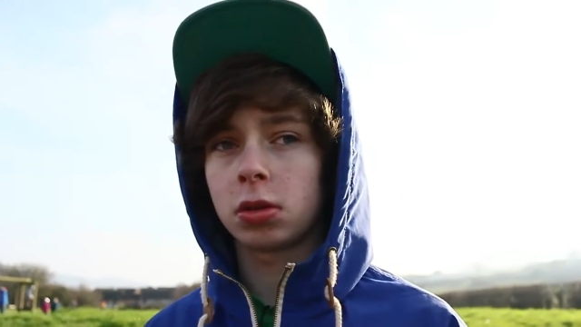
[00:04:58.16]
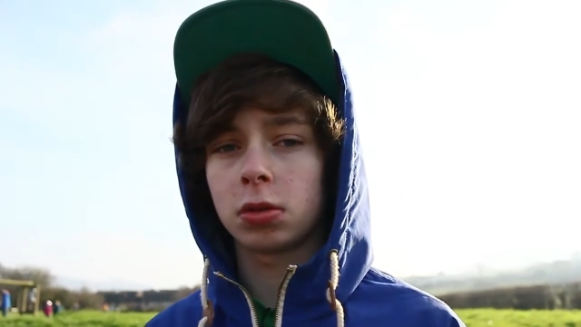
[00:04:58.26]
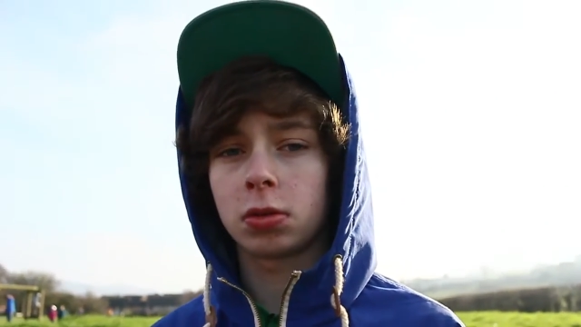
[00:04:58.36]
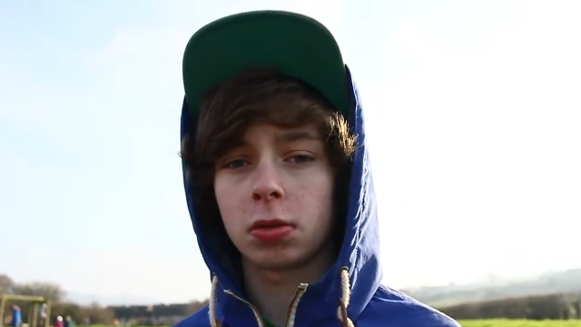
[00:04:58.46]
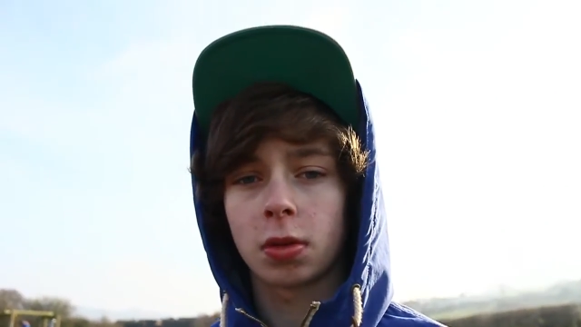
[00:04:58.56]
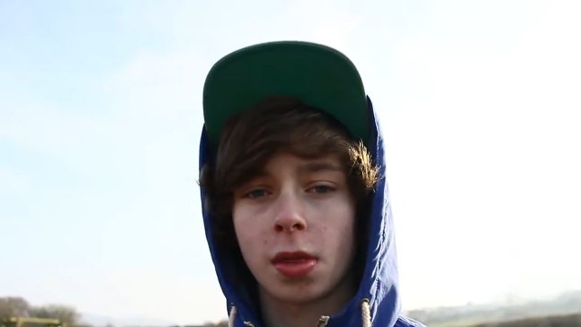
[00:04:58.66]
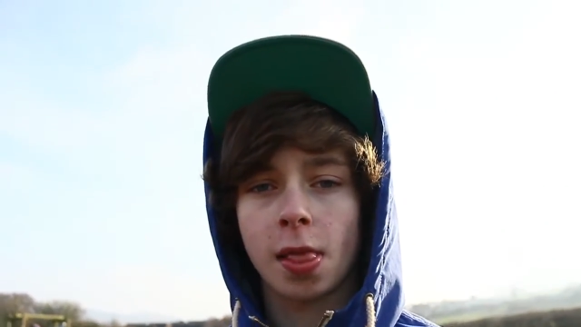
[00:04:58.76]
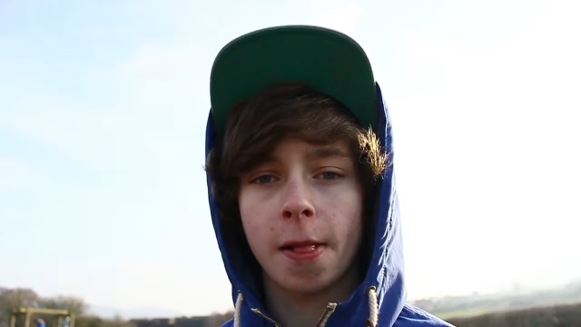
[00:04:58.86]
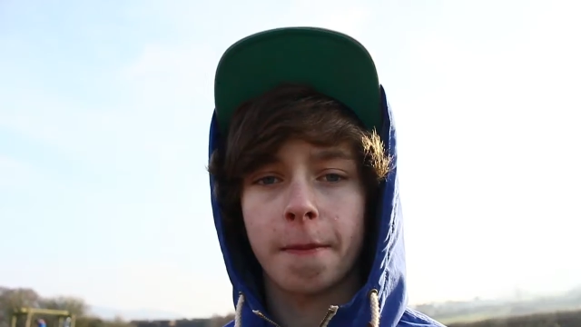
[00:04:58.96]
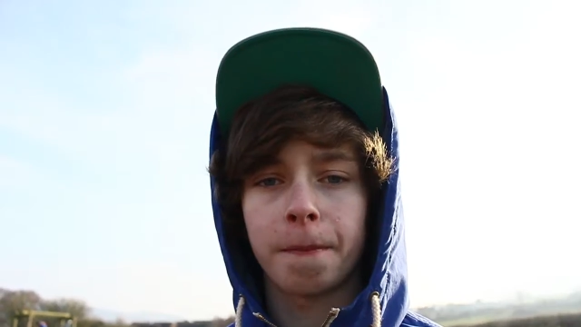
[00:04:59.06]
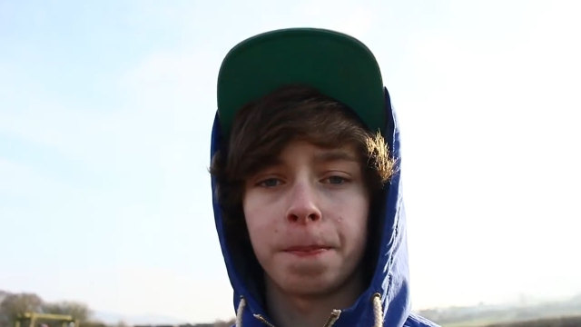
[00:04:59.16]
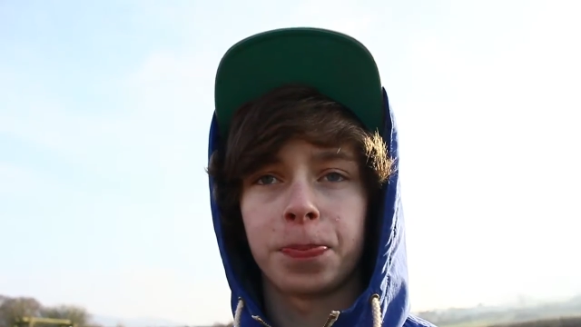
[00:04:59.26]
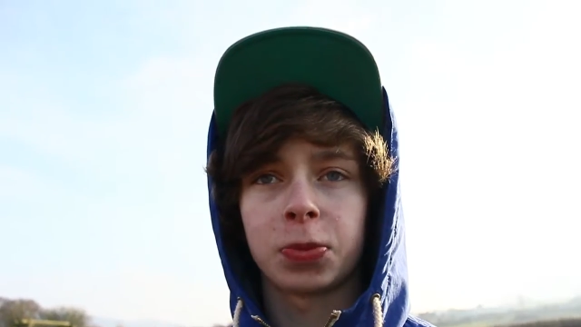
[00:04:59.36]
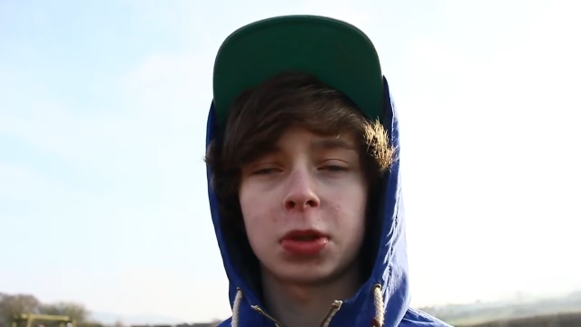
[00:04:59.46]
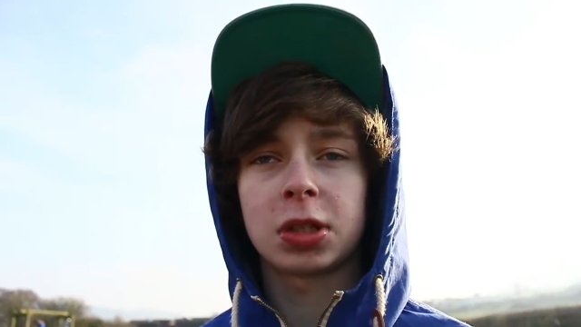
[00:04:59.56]
it's like a big Where? white
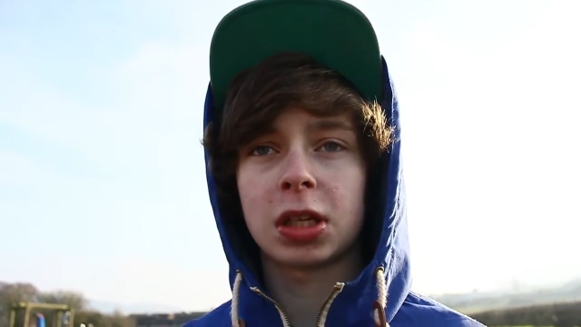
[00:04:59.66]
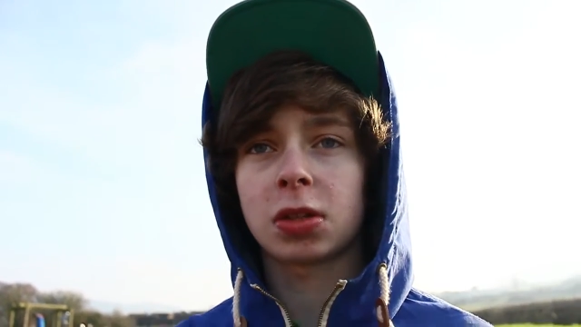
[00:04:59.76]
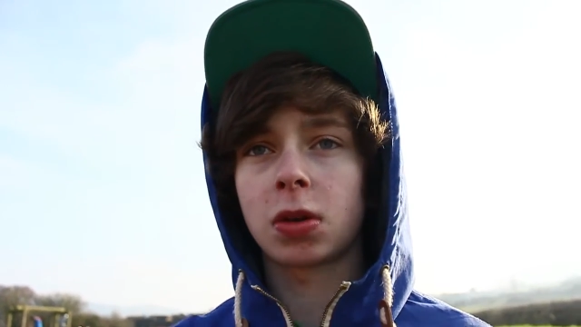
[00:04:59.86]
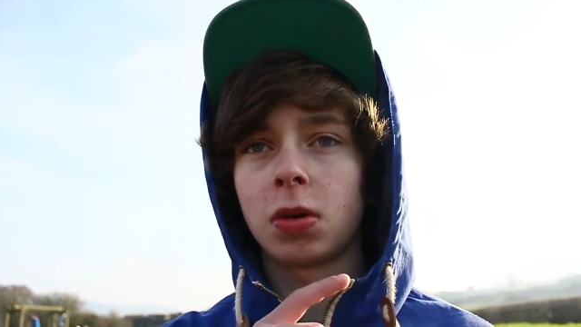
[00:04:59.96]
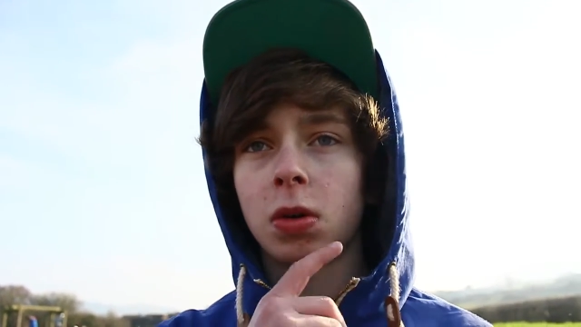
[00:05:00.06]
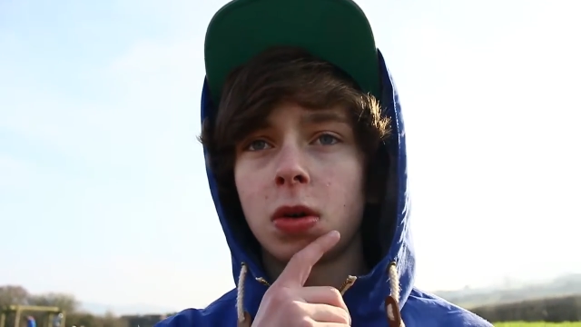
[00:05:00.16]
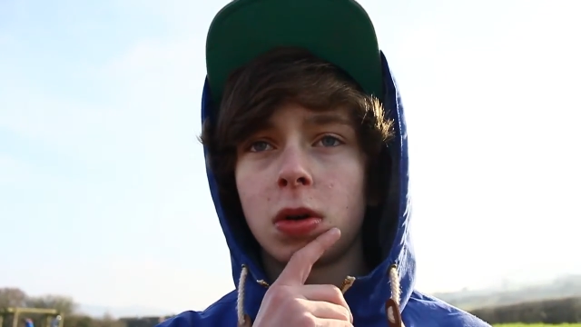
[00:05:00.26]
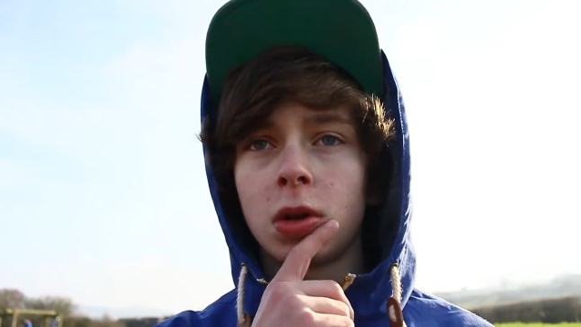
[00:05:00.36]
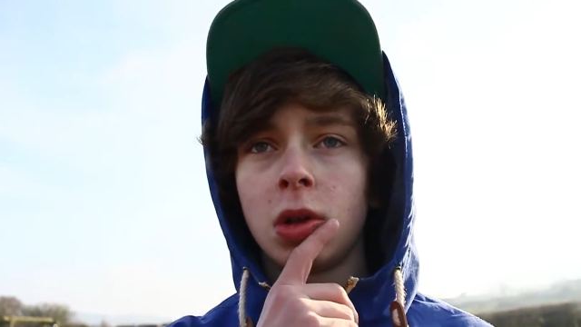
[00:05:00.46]
and red striped cat.